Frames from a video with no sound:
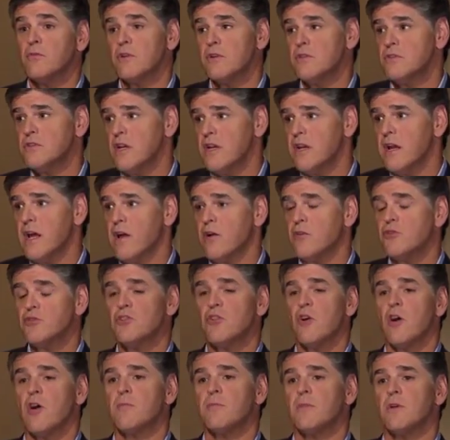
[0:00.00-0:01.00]
What do you say to Al
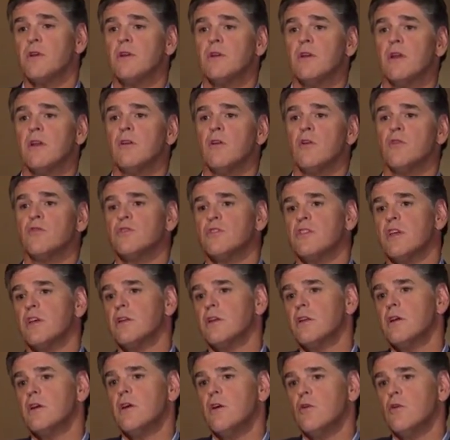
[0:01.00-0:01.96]
Sharpton and those that